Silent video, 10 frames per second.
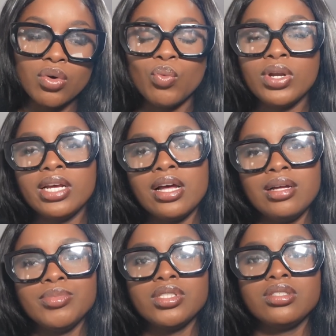when it
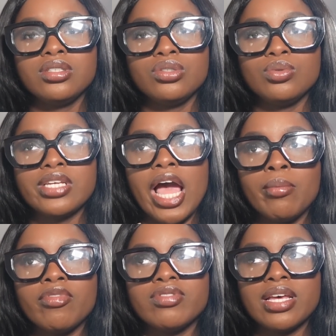comes to
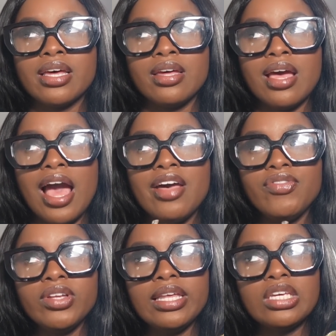time of day, I
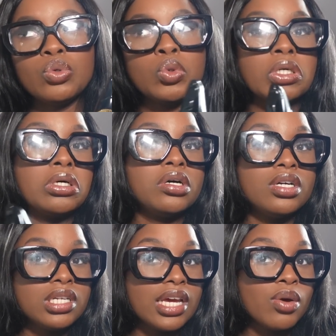feel like you
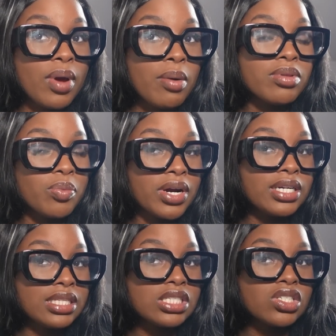could get away with
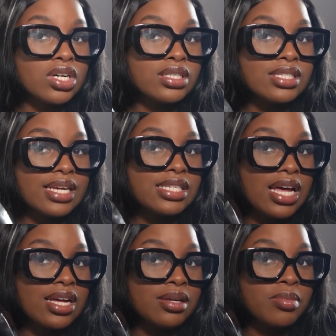wearing this during the
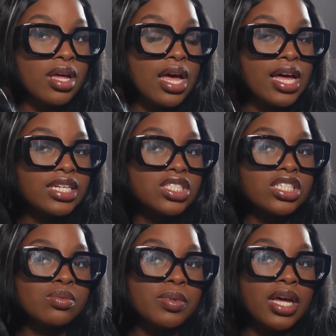daytime
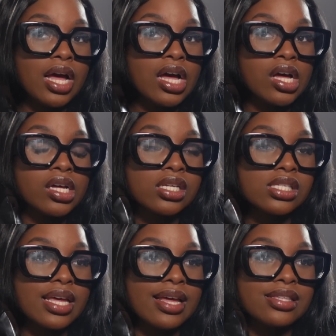just because
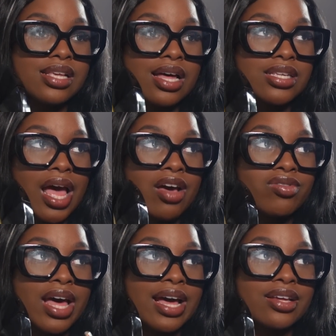it does have
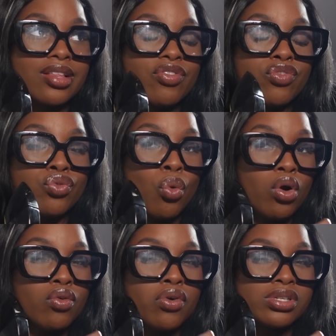that
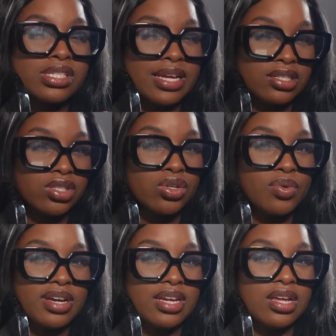floral scent to
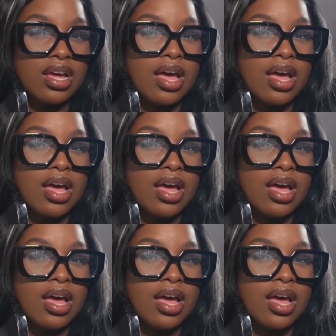it.